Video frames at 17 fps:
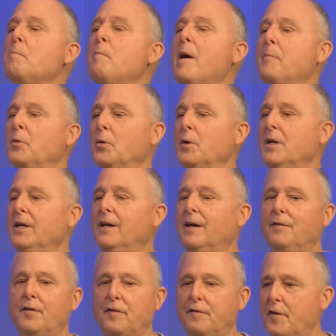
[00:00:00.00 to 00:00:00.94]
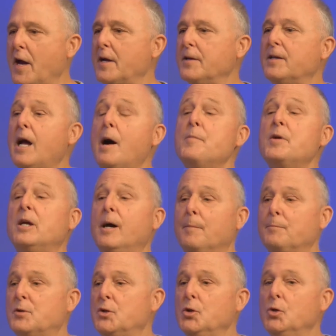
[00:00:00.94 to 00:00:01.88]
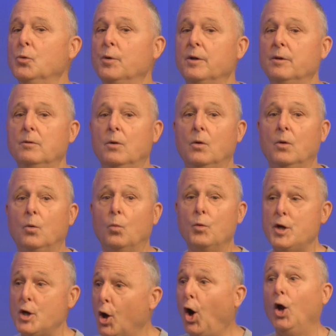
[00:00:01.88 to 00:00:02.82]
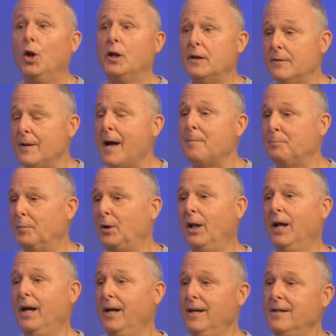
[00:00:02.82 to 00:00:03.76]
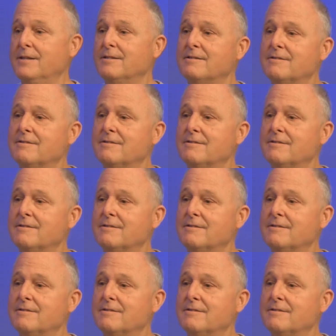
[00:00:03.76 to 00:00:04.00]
memory of a fan coming up to you and recalling that play?